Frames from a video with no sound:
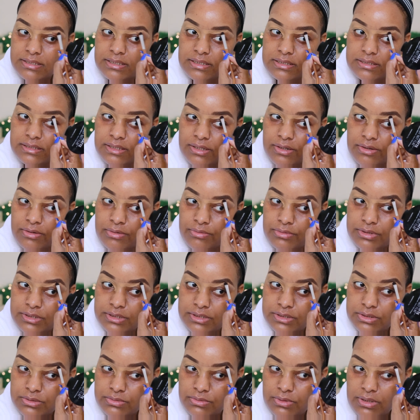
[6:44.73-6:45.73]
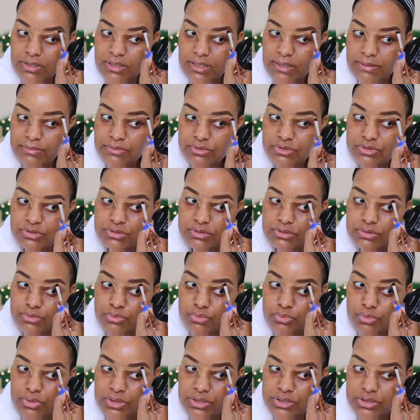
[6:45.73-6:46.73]
So, which is what I'm
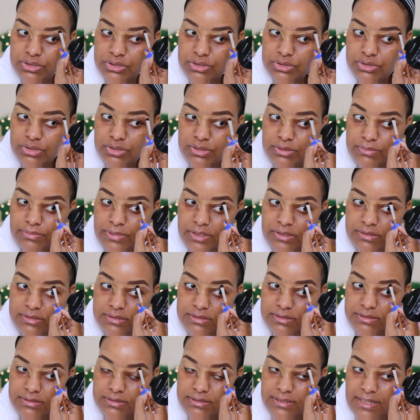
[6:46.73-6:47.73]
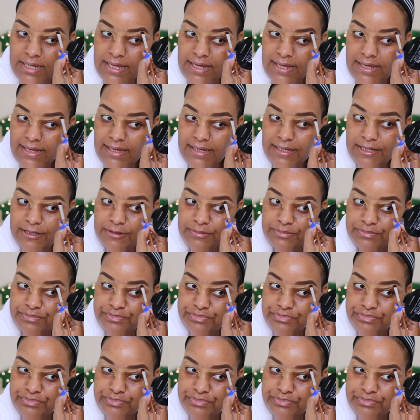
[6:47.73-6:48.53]
wanting to talk about today.